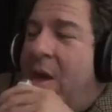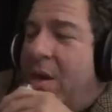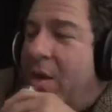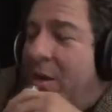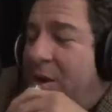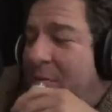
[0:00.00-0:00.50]

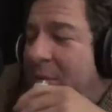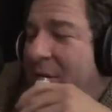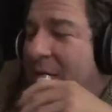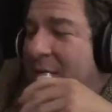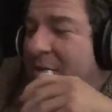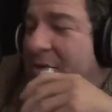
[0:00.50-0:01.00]
No, I know, but
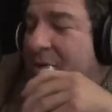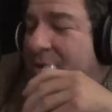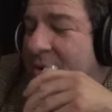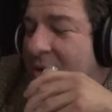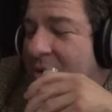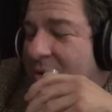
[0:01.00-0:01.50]
honest
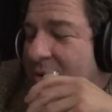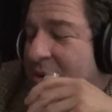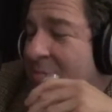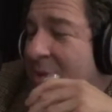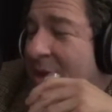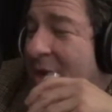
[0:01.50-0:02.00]
about. Was he
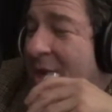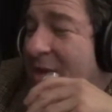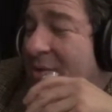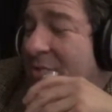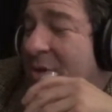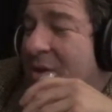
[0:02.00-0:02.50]
being
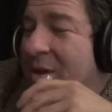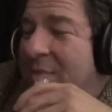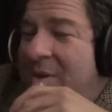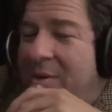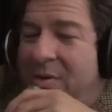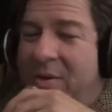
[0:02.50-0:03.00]
honest? Well, I
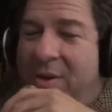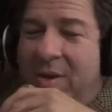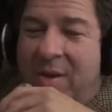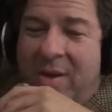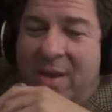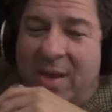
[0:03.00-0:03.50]
mean,
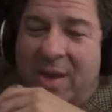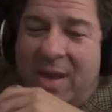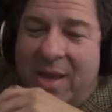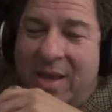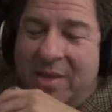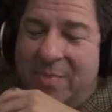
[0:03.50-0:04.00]

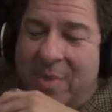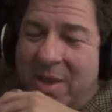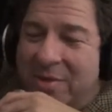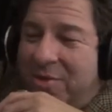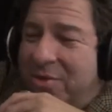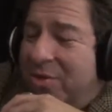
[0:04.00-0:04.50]
as a
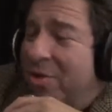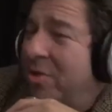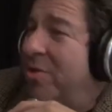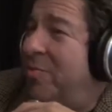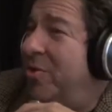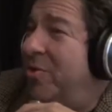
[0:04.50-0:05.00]
politician can
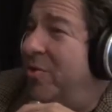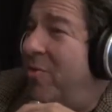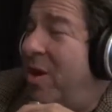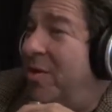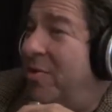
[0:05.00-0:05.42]
only be so honest.